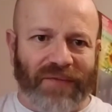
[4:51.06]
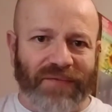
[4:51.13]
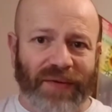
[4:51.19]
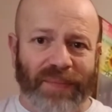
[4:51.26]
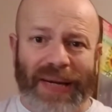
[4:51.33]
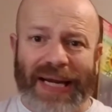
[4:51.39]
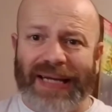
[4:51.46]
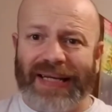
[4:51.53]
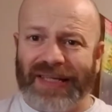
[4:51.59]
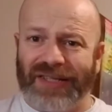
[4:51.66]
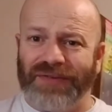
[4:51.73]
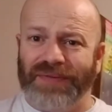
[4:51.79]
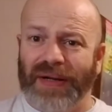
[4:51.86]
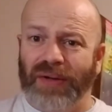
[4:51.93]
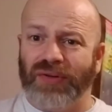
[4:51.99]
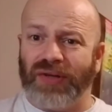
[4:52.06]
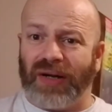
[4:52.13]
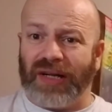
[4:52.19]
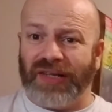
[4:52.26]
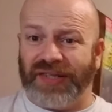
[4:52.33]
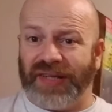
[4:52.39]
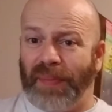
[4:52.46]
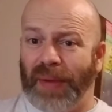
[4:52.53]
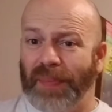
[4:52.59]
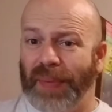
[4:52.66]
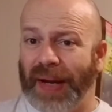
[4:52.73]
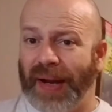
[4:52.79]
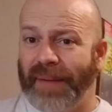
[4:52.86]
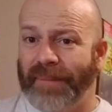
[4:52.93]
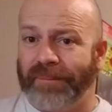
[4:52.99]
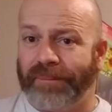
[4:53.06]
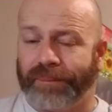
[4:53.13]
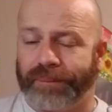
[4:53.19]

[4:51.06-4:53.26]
For me, this feels like a summer beer.